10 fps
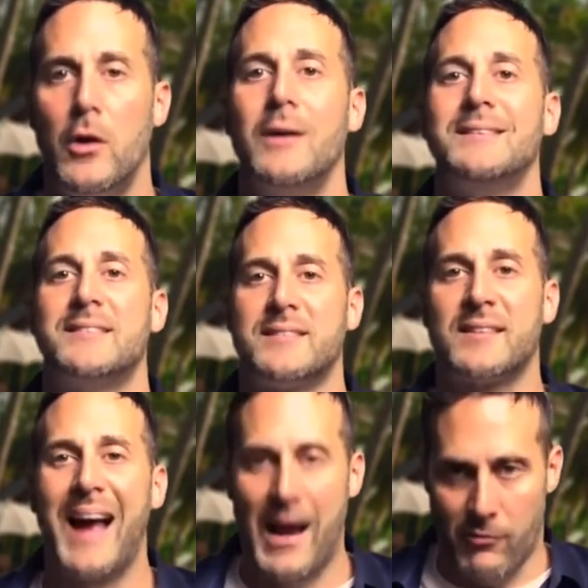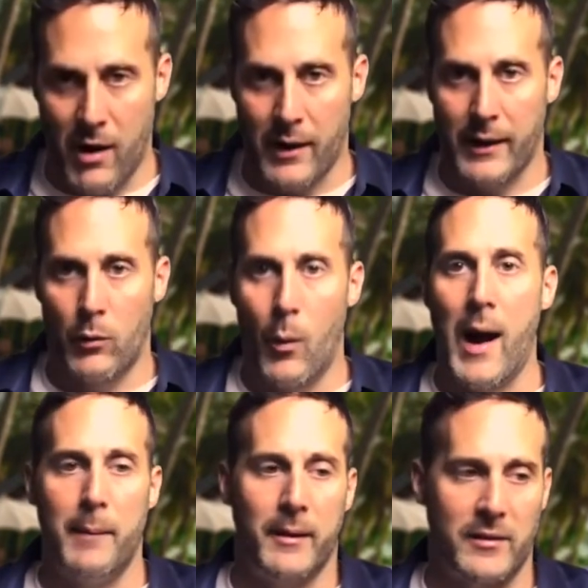skyrocket.
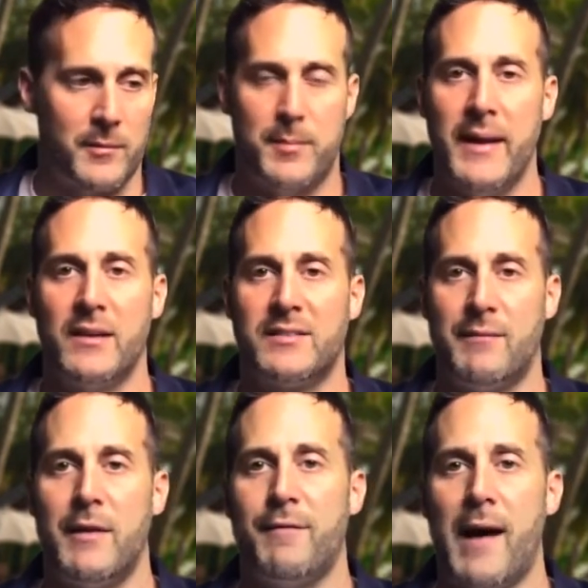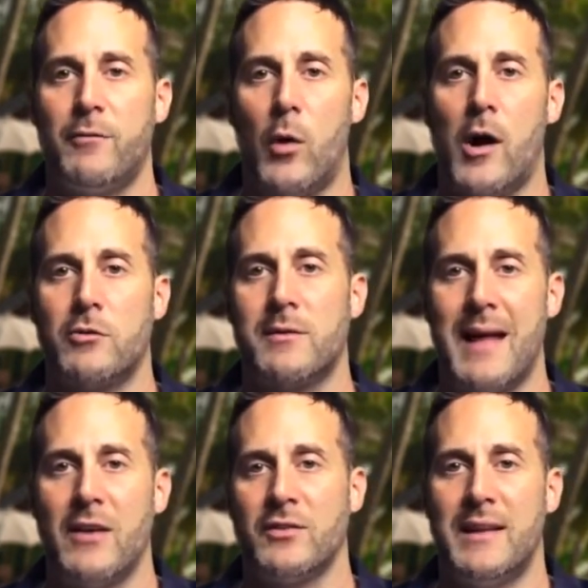Why? Because I'm spending $75,000 to
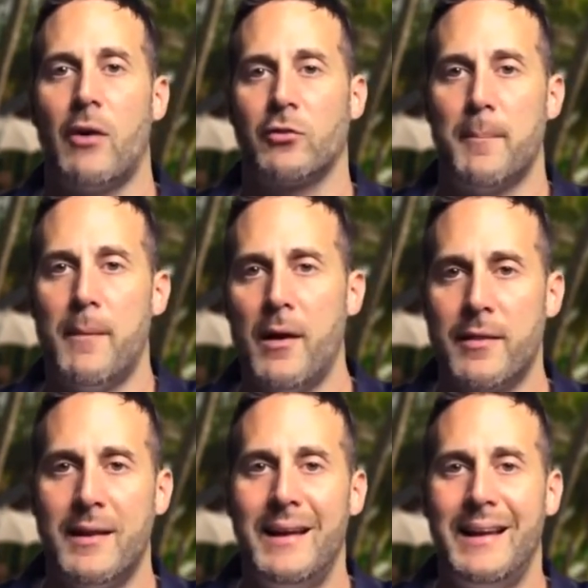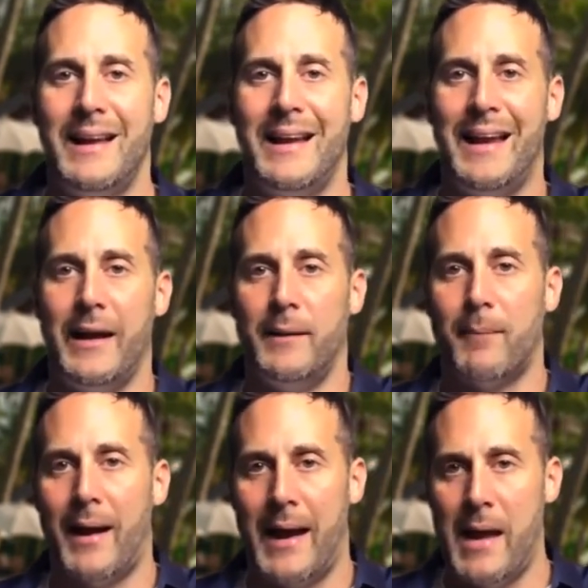$100,000 a month in
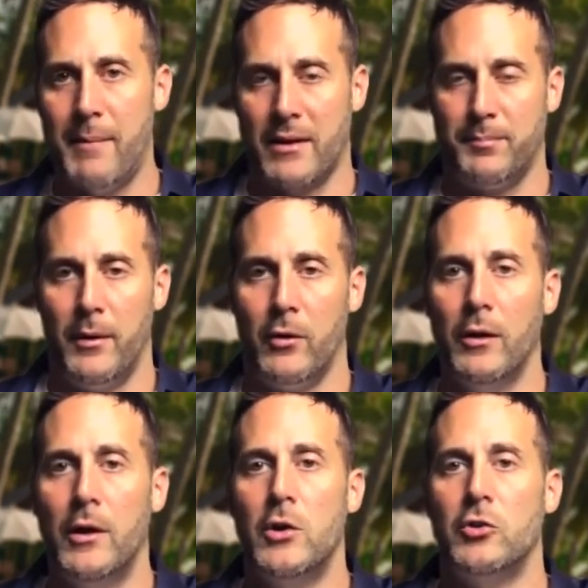my Amex bill.